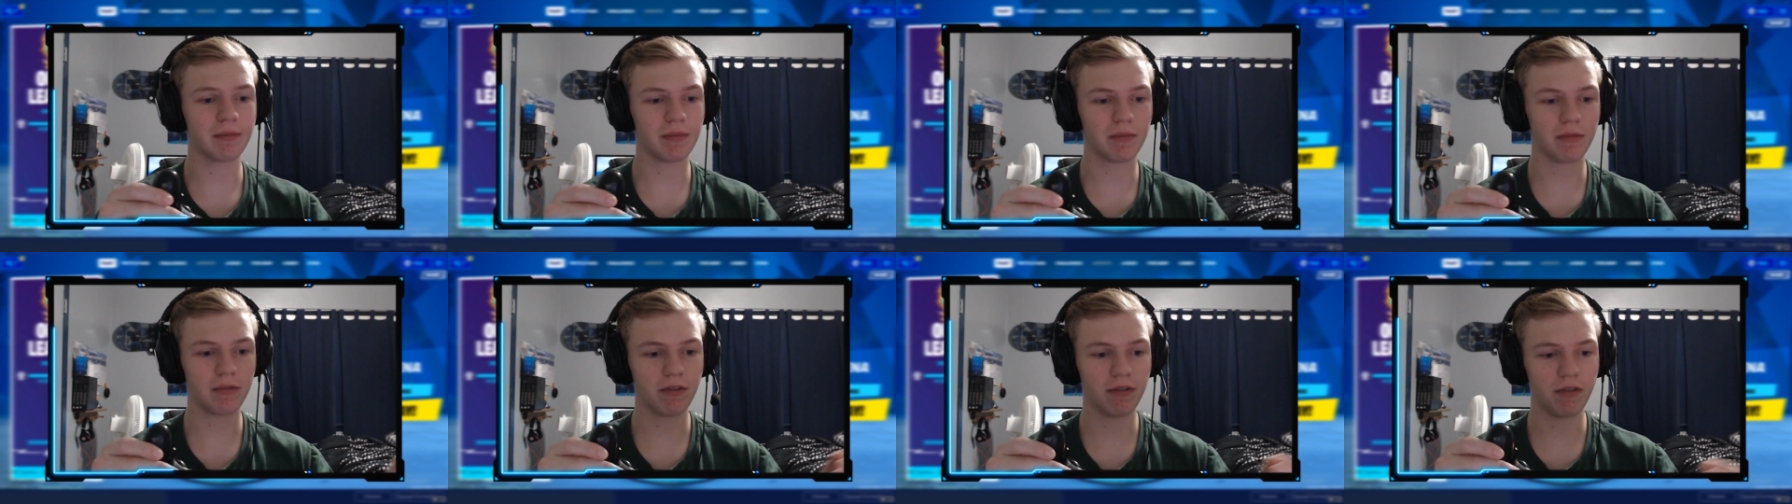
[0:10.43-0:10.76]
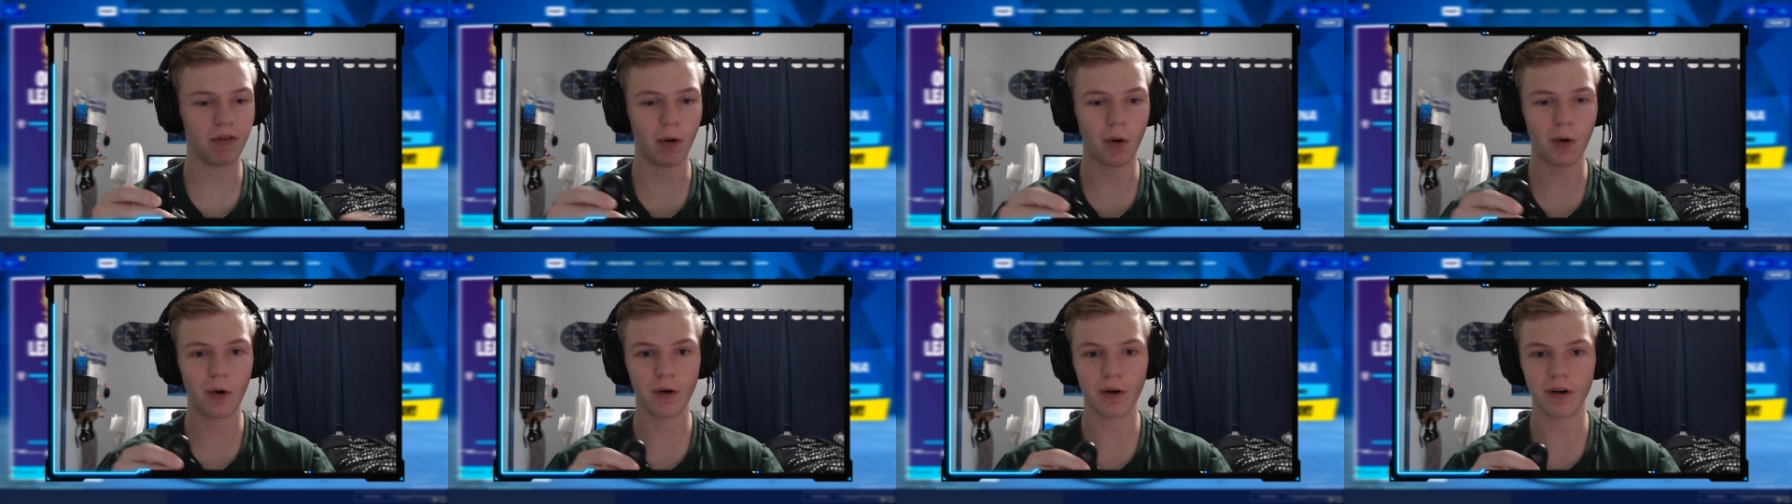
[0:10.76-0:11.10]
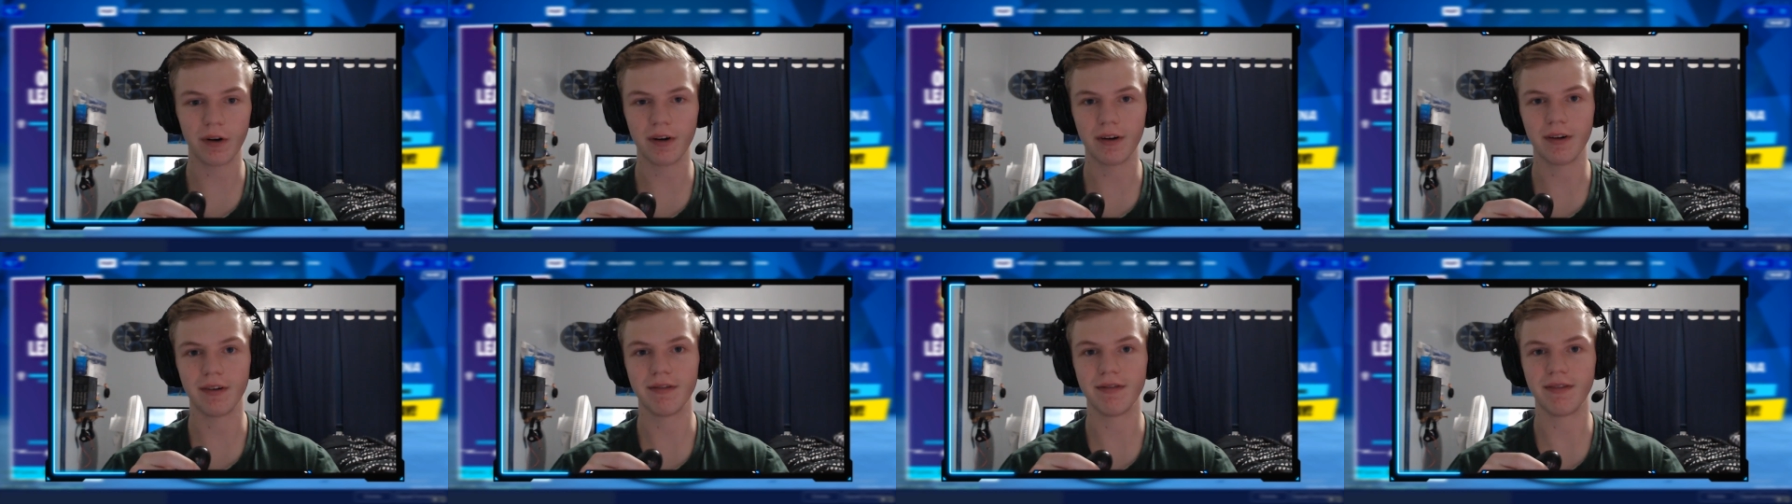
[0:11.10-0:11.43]

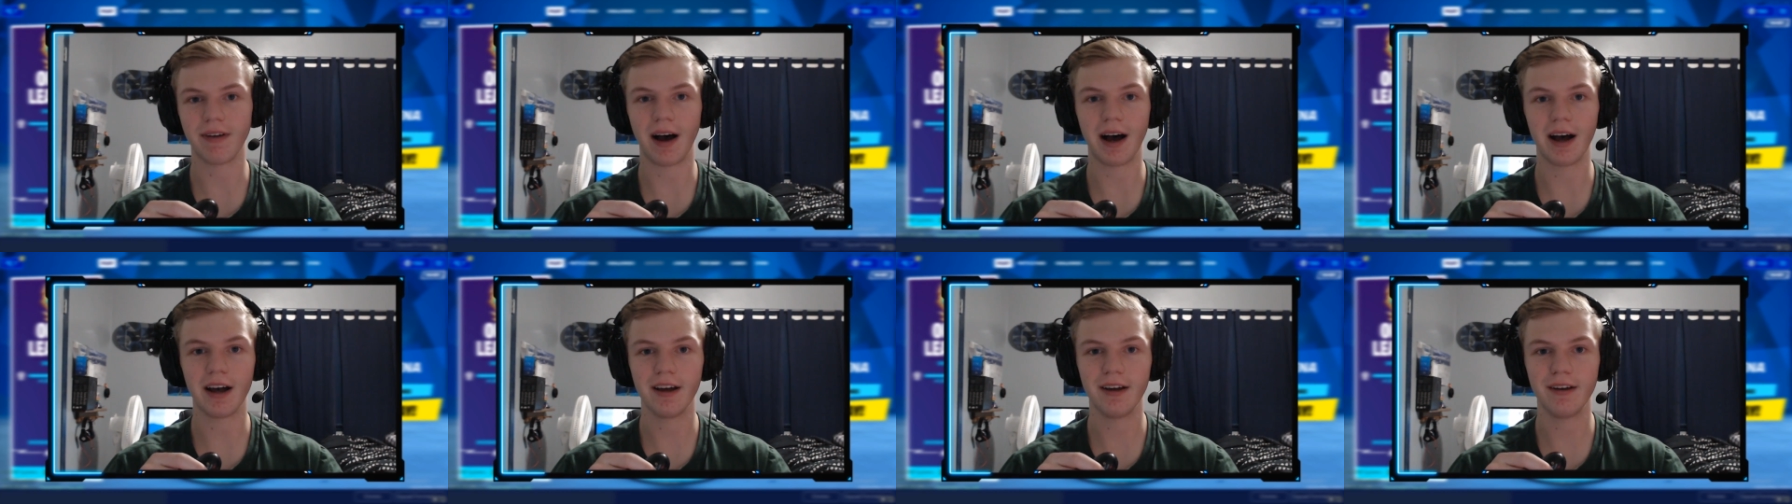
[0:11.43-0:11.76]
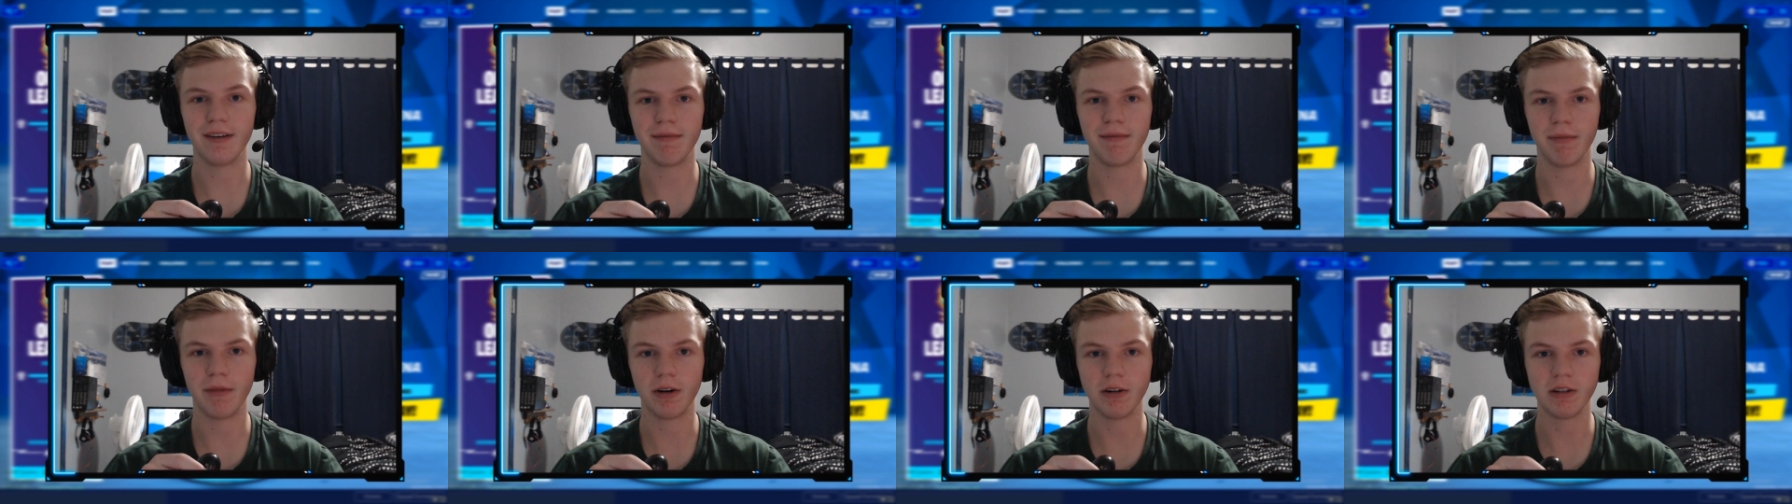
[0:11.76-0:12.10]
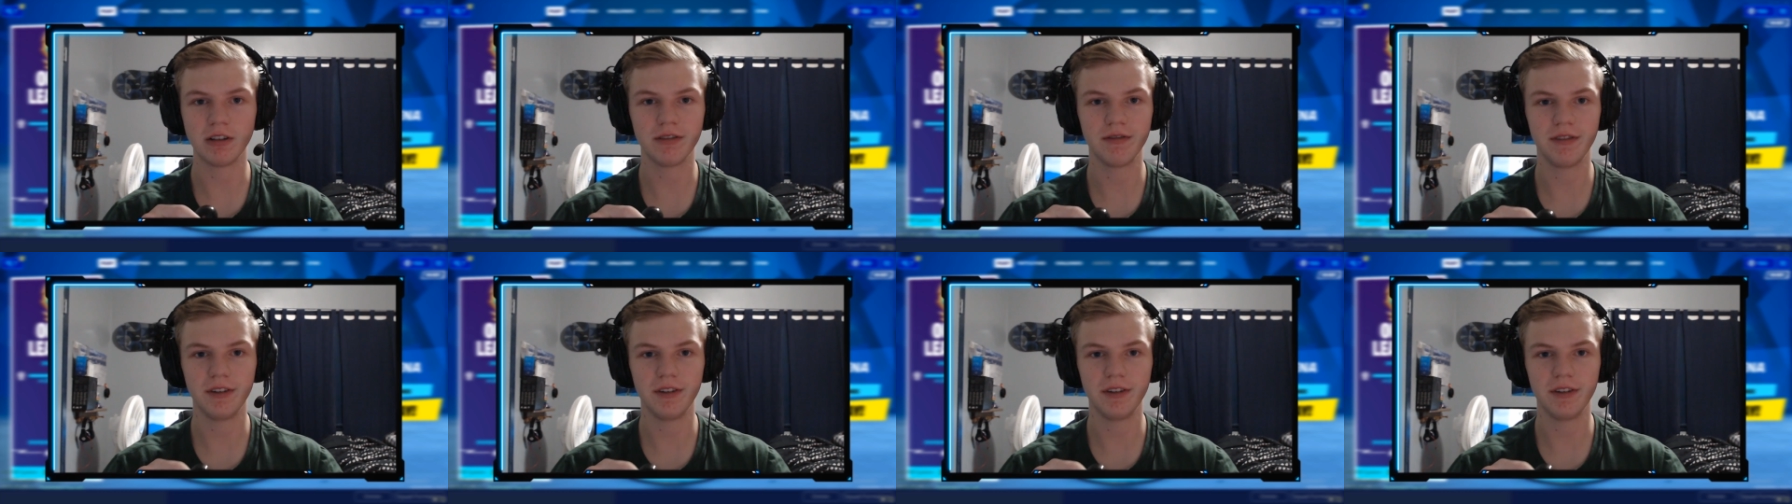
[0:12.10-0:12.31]
four or five most